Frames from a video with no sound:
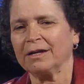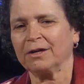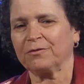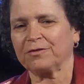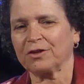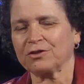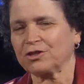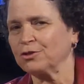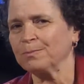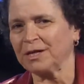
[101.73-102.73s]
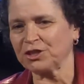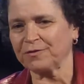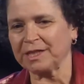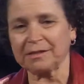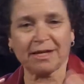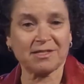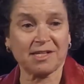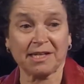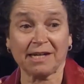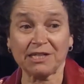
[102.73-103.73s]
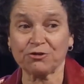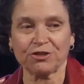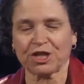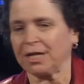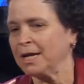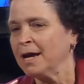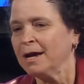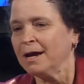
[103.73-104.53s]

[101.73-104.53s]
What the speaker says: if there's too much of it, let's say nitrogen,